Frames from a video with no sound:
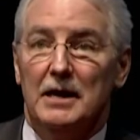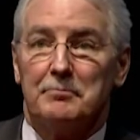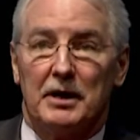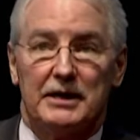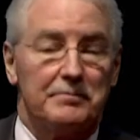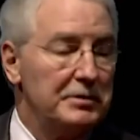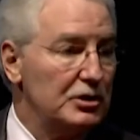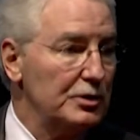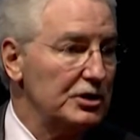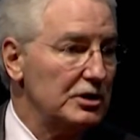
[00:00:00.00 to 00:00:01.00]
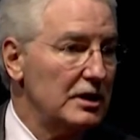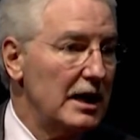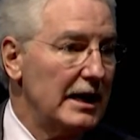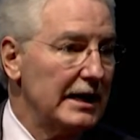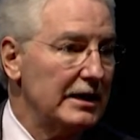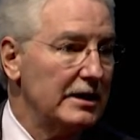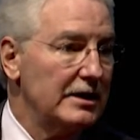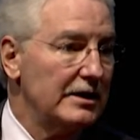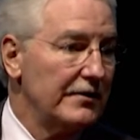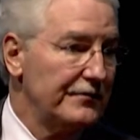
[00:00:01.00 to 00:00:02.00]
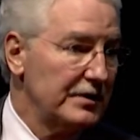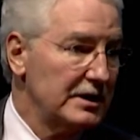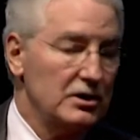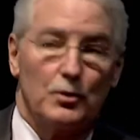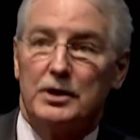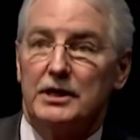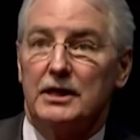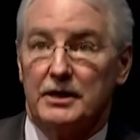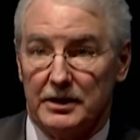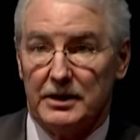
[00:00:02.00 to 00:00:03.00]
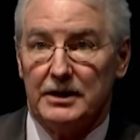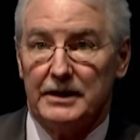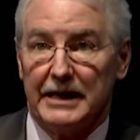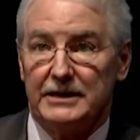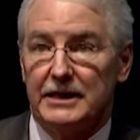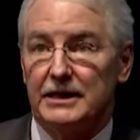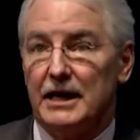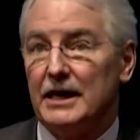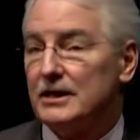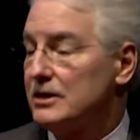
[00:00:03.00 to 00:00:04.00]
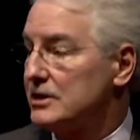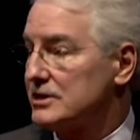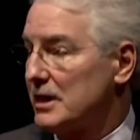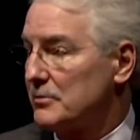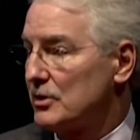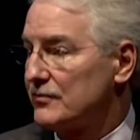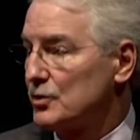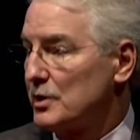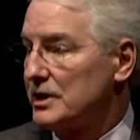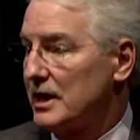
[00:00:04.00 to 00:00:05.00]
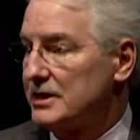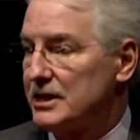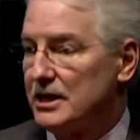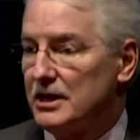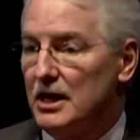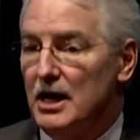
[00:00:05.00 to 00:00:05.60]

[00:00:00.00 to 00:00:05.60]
But between July of 2018 and December of 2019,